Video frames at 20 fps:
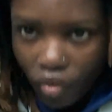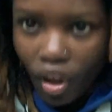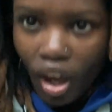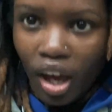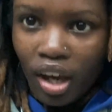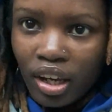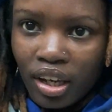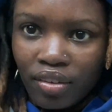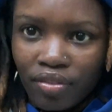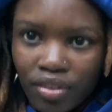I'll
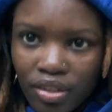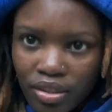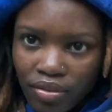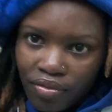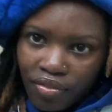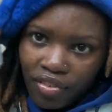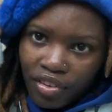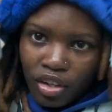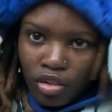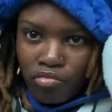give you some
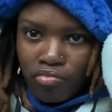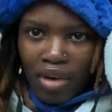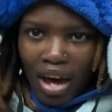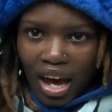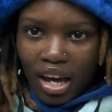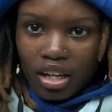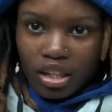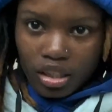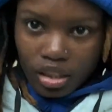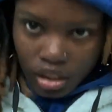
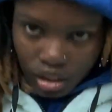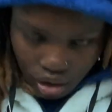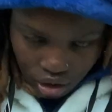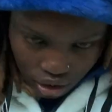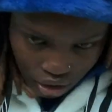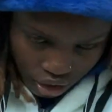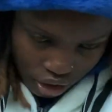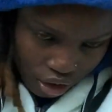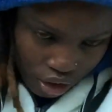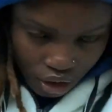feedback
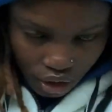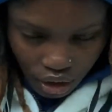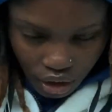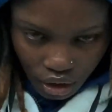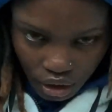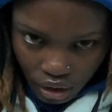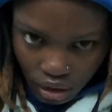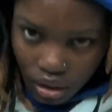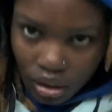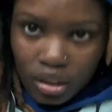
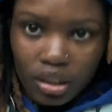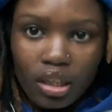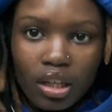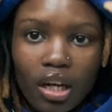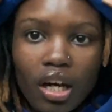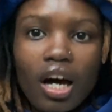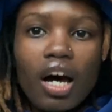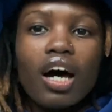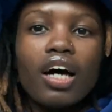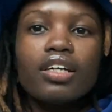
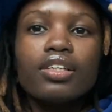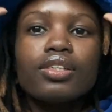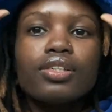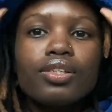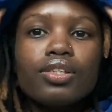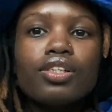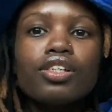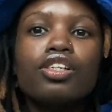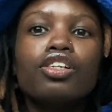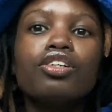
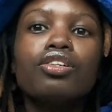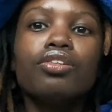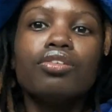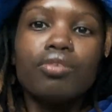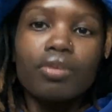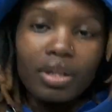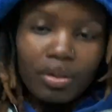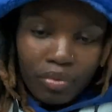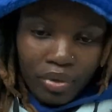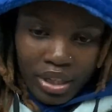as to
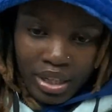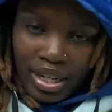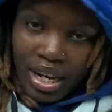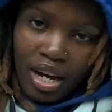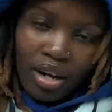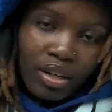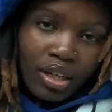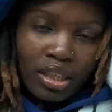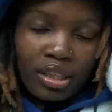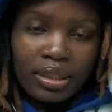what went
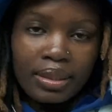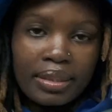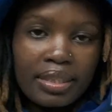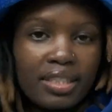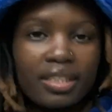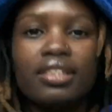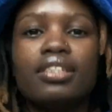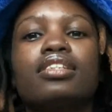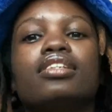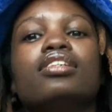down at the
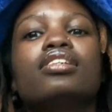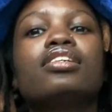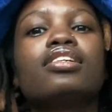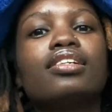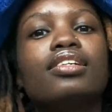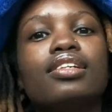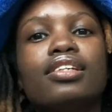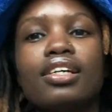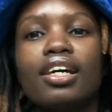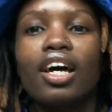
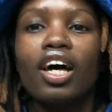dentist.